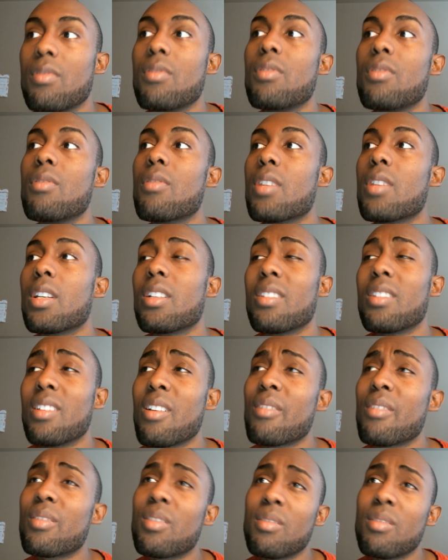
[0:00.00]
you could
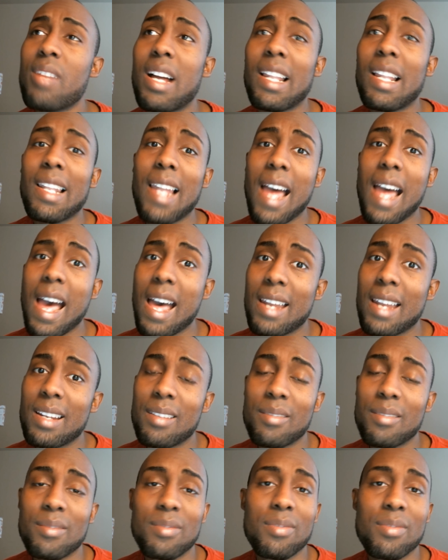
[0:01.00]
go through a lot
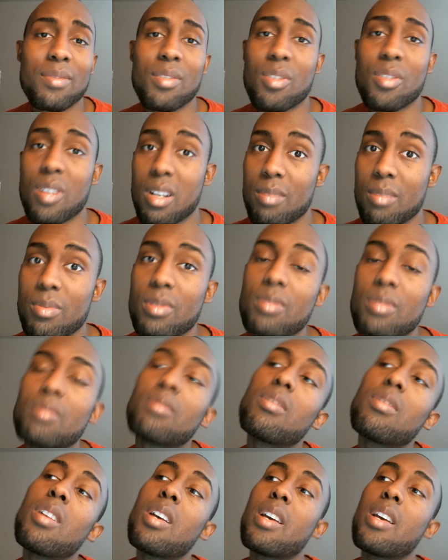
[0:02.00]
of trouble
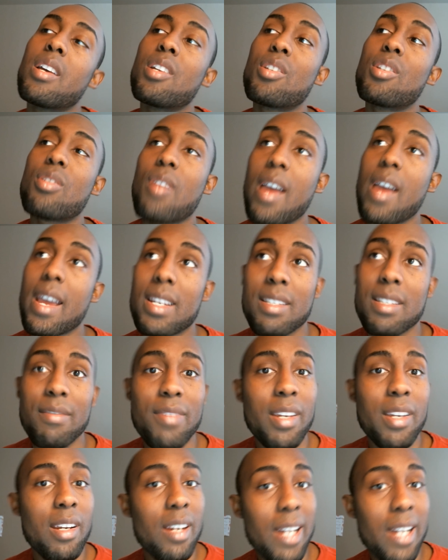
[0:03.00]
trying to
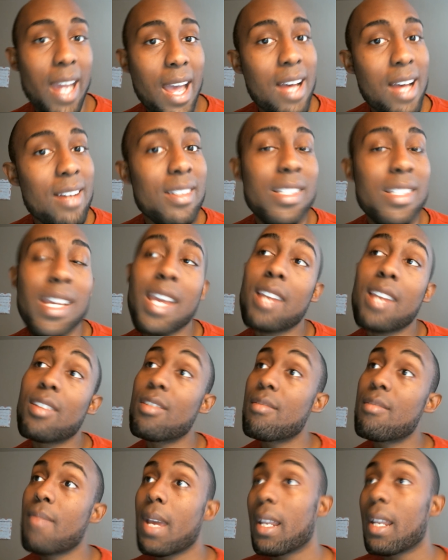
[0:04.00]
figure it out, and
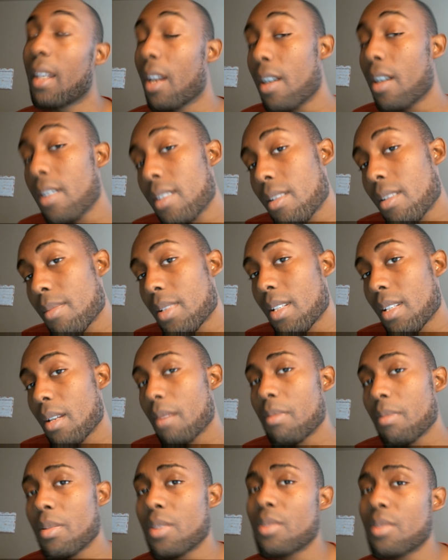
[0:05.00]
you may learn some
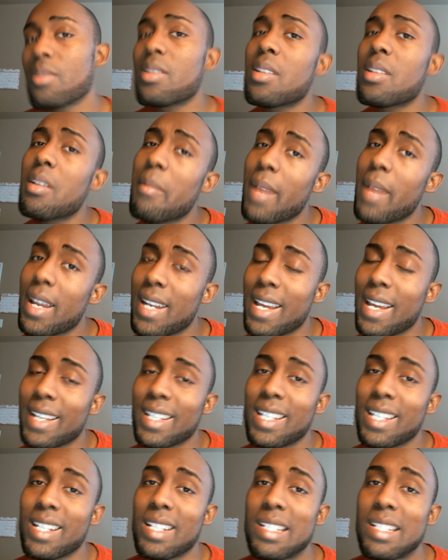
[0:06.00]
stuff, but you still might not
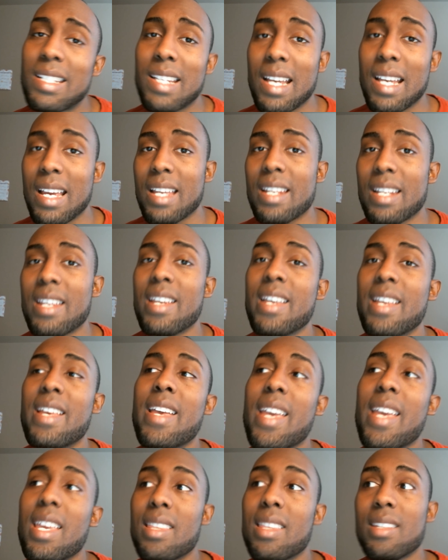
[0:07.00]
get it done
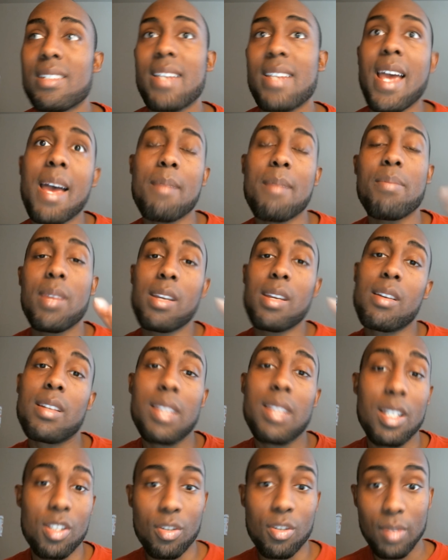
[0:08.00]
in the time period
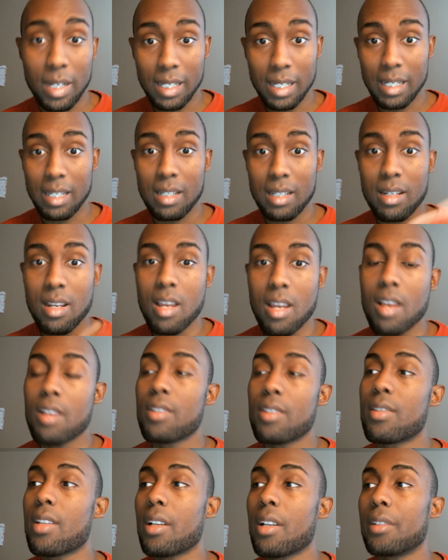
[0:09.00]
that you need it.
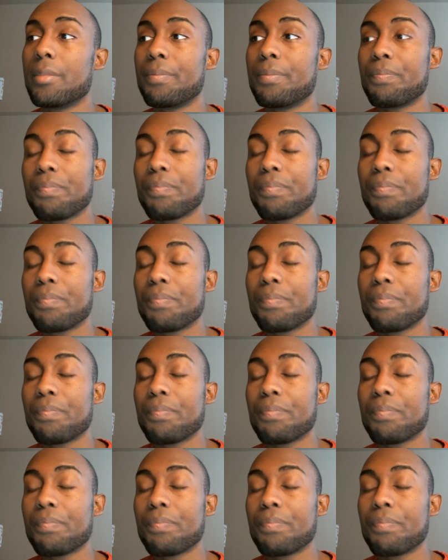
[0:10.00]
So